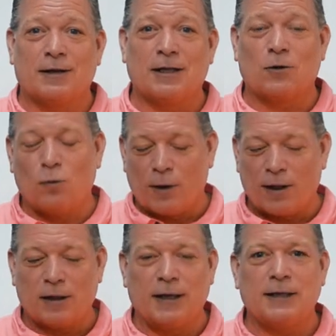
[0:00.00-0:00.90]
click on one
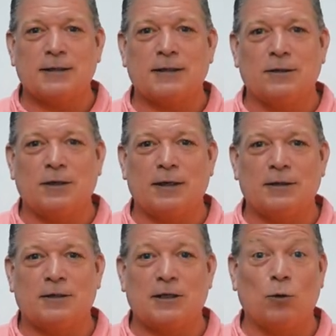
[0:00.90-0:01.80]
of the links
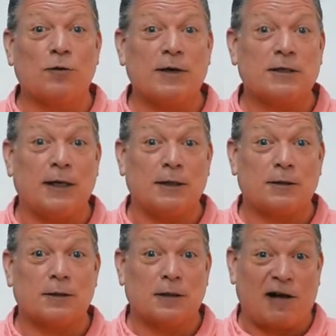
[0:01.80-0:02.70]
and see what resonates.